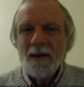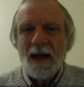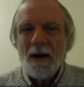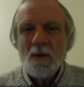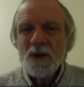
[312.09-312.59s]

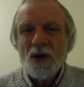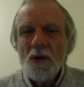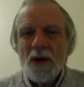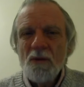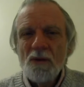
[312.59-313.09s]
that was
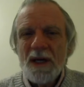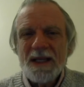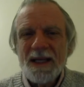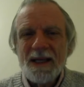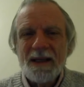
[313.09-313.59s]
only
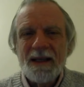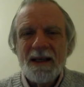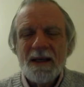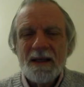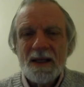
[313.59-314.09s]

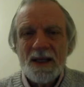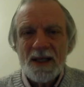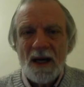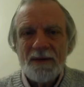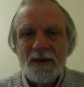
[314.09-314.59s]
recently
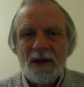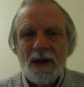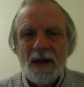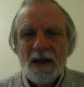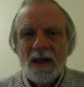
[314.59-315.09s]
discovered.